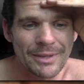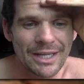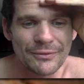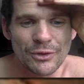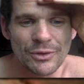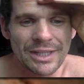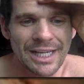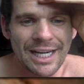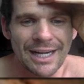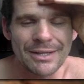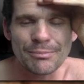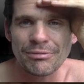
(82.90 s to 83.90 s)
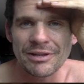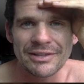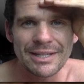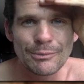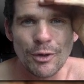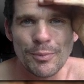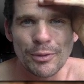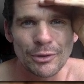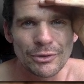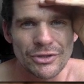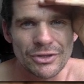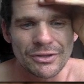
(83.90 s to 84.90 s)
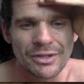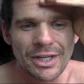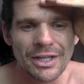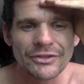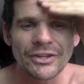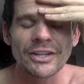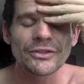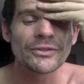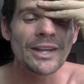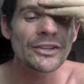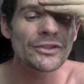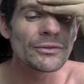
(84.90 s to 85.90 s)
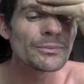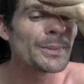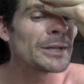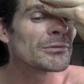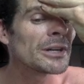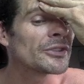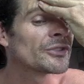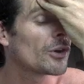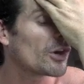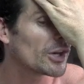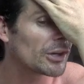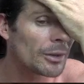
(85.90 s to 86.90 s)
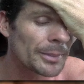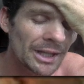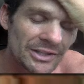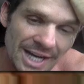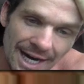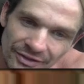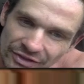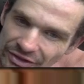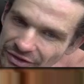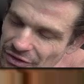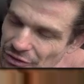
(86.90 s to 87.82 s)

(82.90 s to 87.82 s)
man. If you're in a car, you're breathing in more pollution. So that's that's the big reason that I don't like being in taxis